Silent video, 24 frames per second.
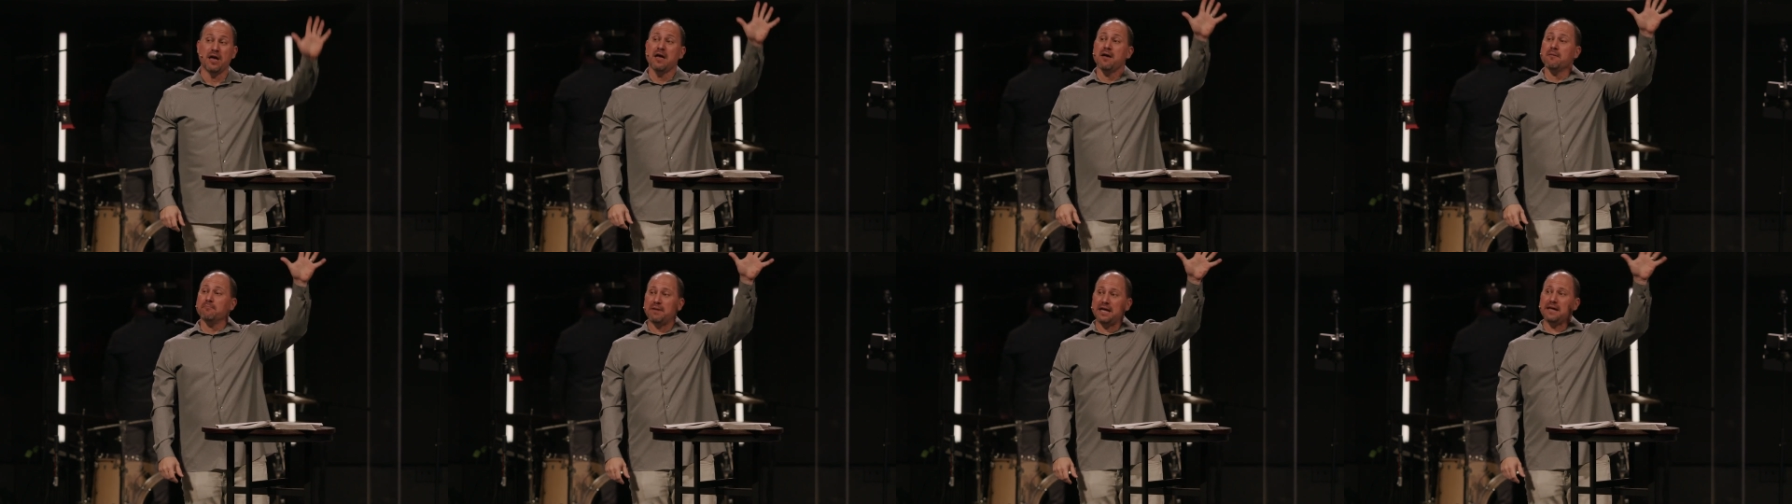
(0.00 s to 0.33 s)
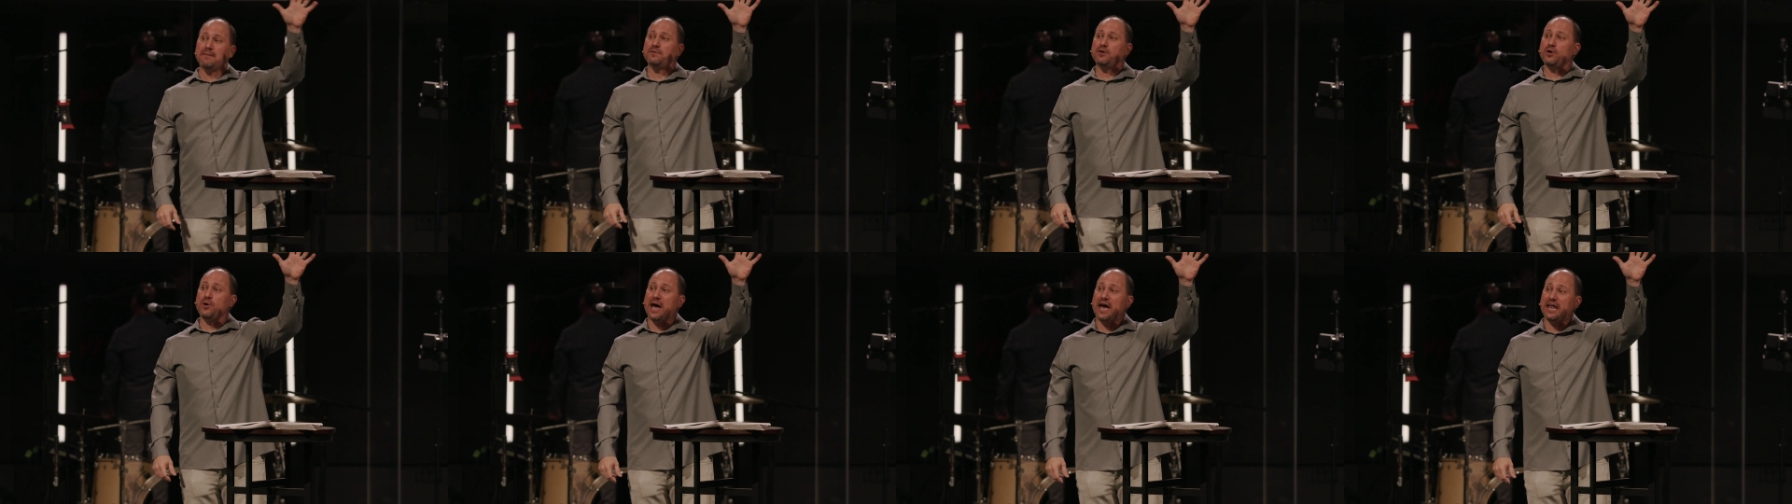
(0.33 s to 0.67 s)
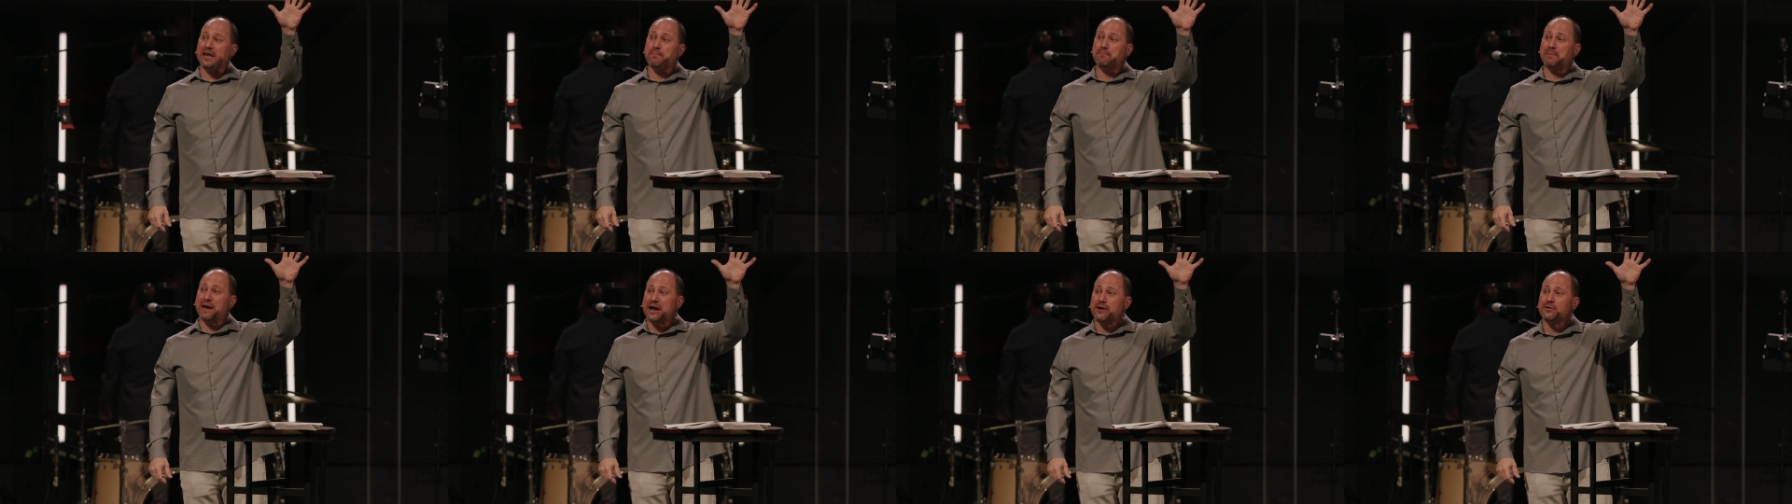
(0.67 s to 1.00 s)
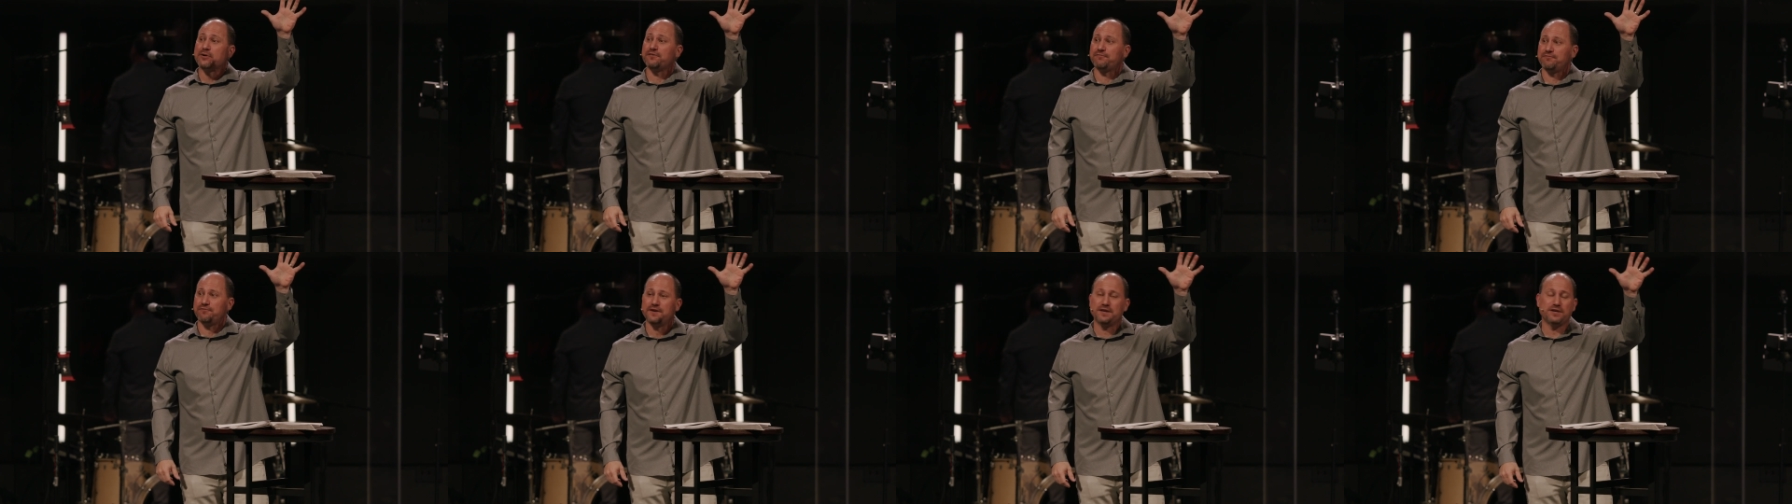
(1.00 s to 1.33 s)
Maybe you had a
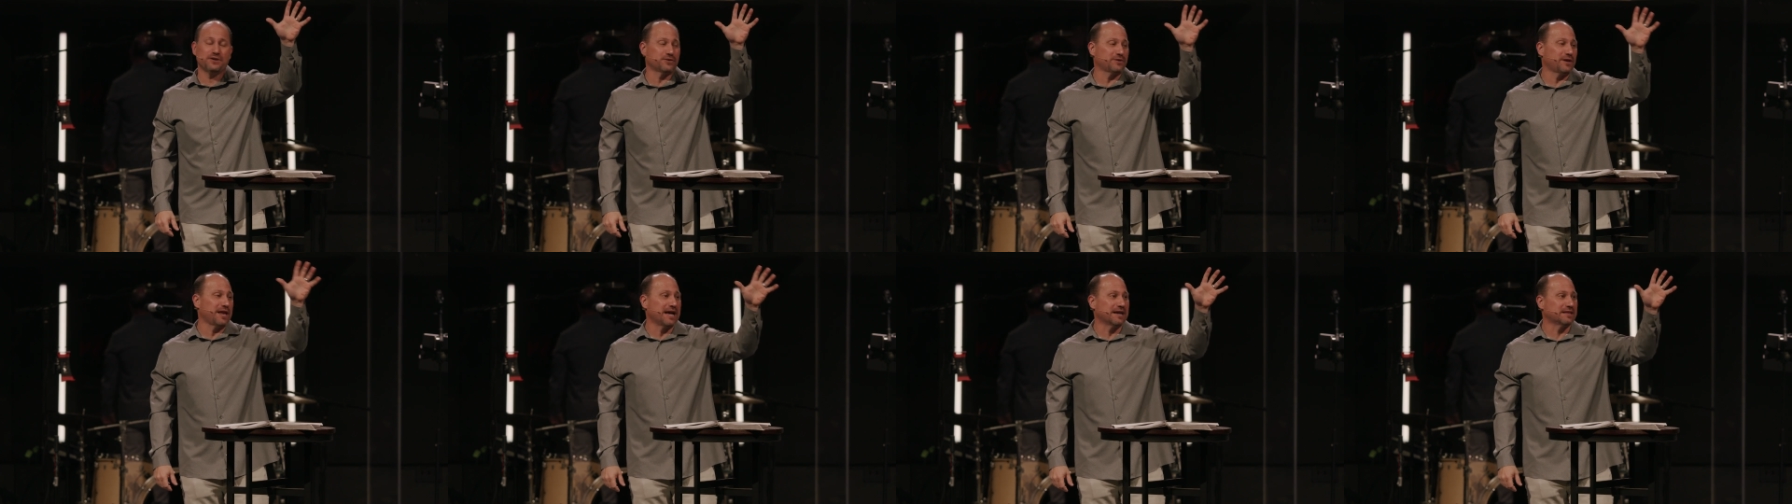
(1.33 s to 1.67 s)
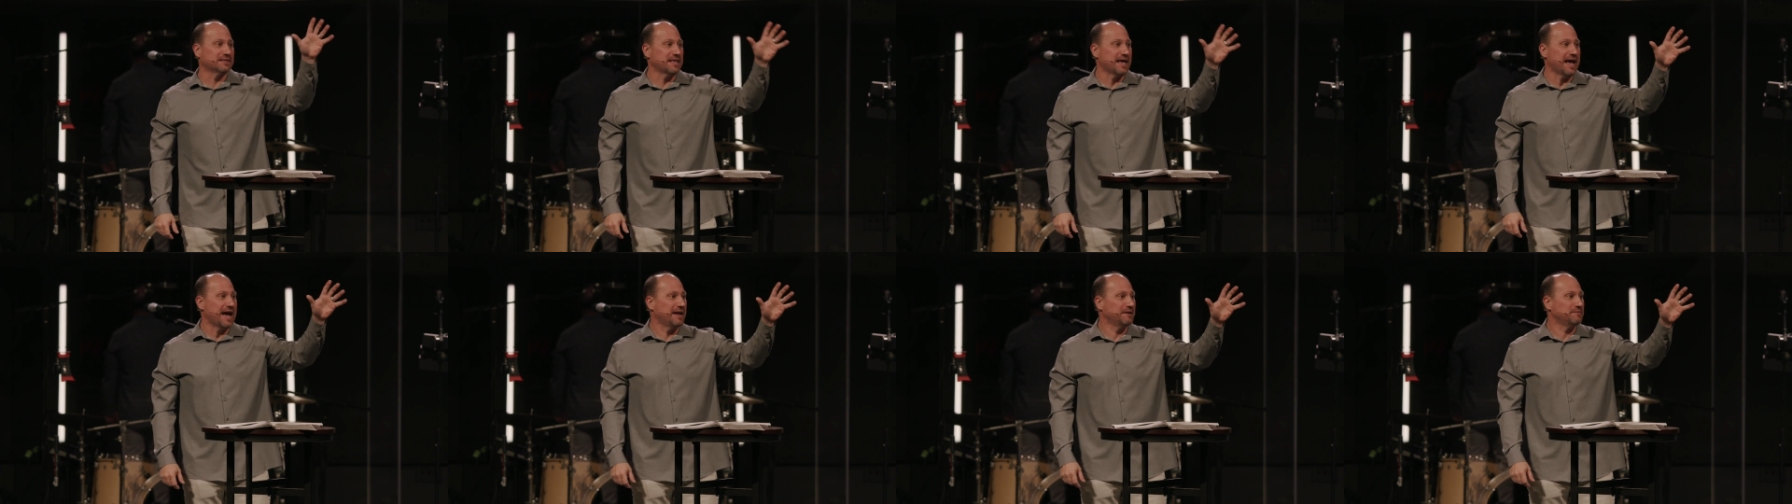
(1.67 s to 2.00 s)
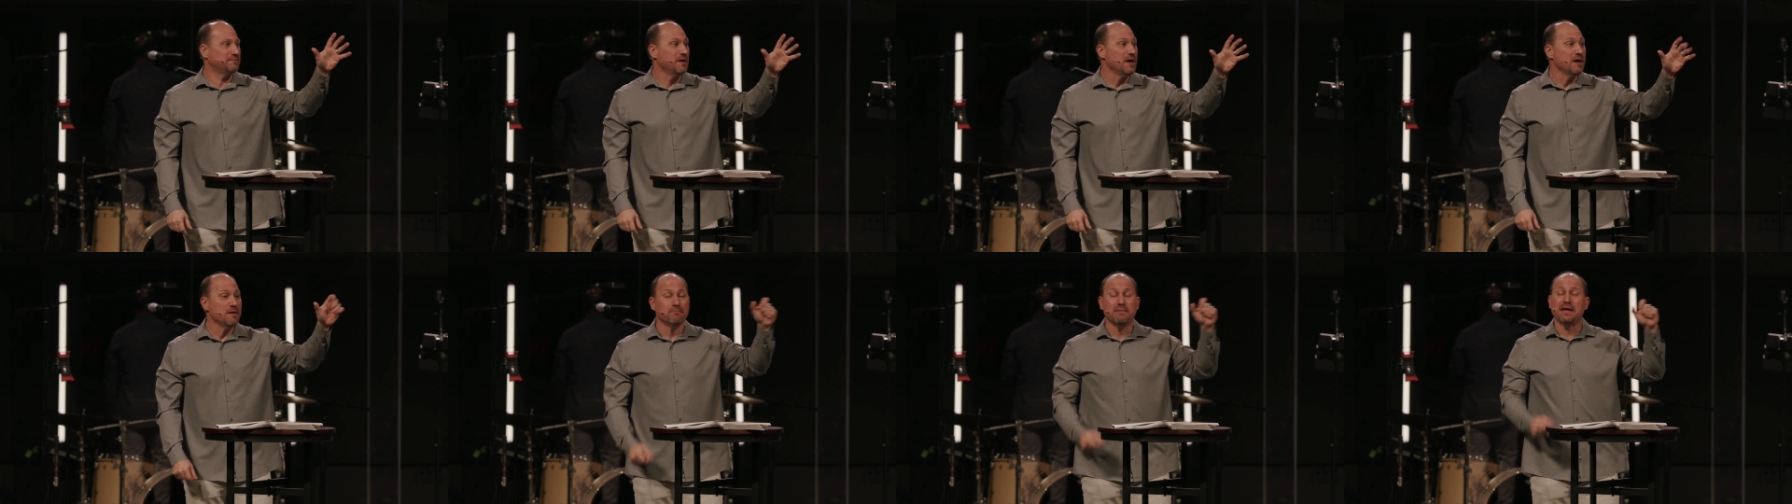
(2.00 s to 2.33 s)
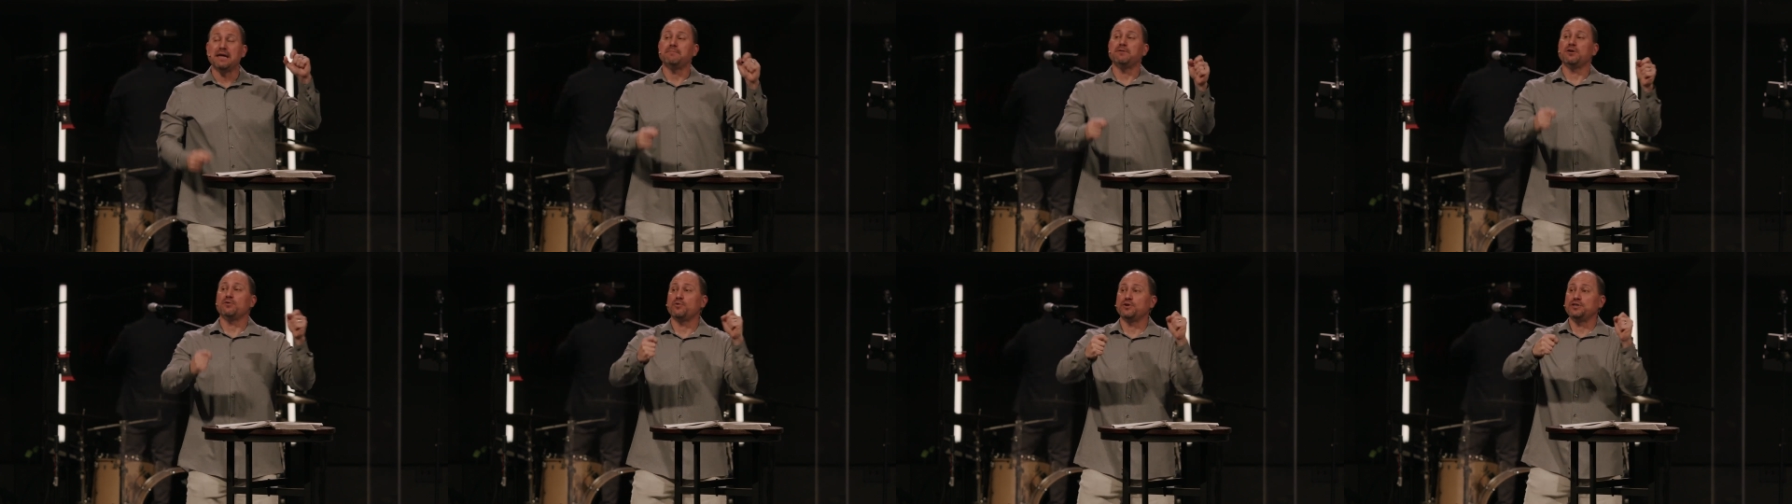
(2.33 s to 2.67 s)
parent figure like that.
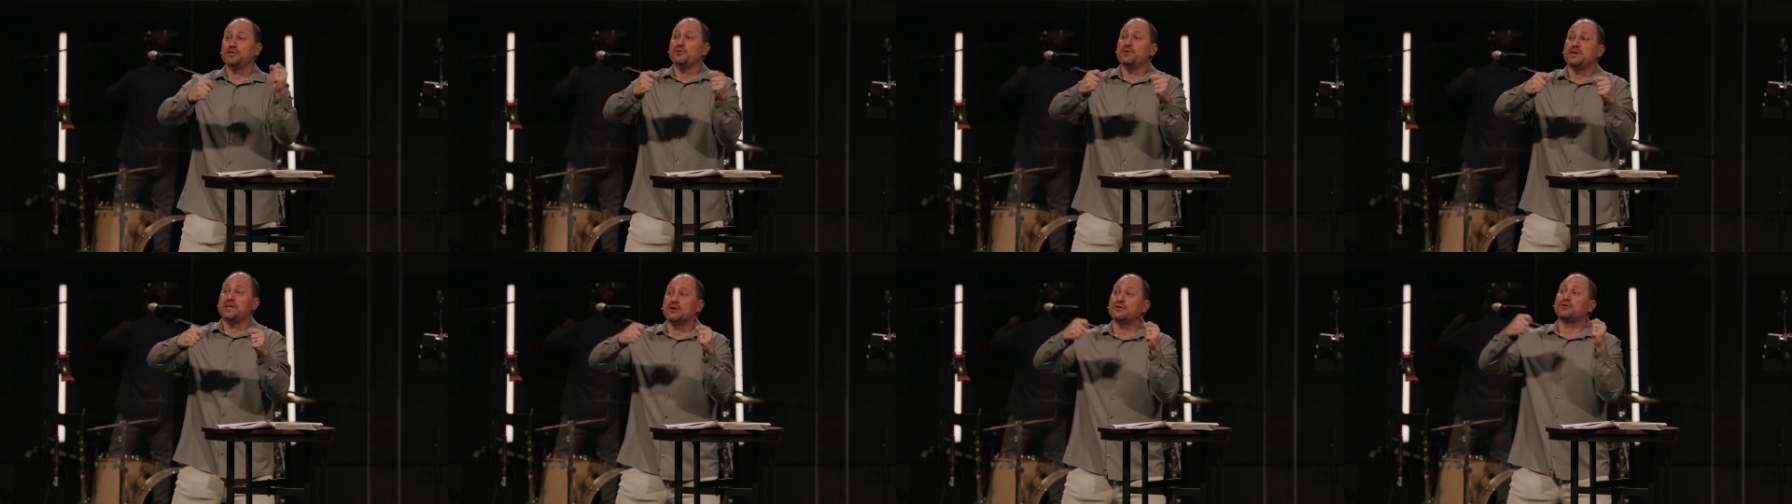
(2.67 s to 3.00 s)
Maybe when you hear